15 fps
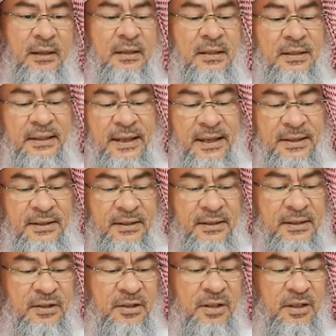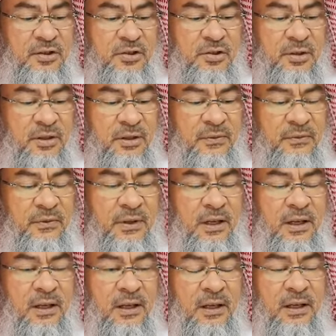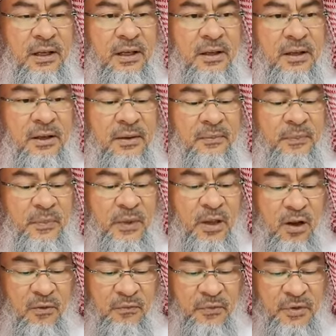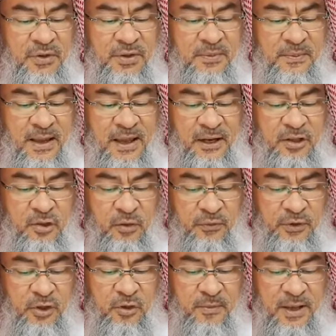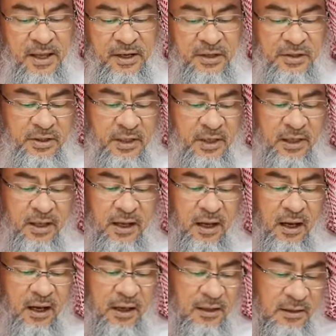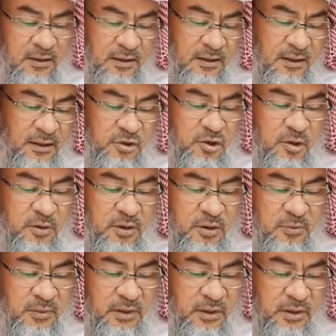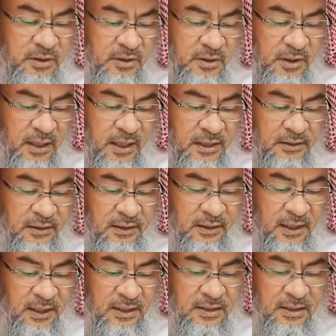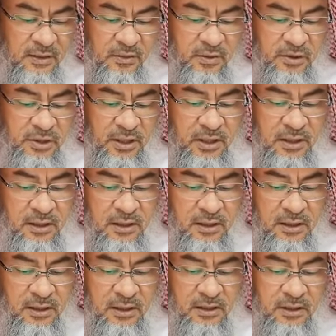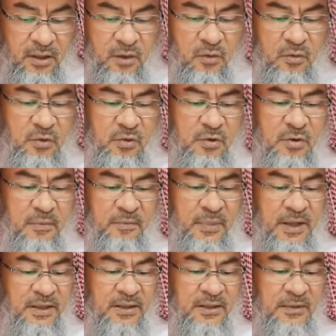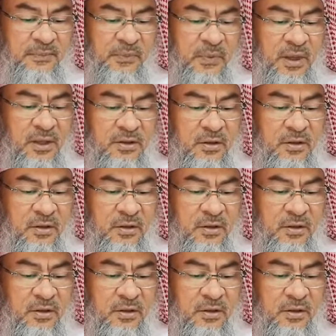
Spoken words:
In this case, such conference marriage or video marriage are legitimate, and Allah Azza wa Jal knows best.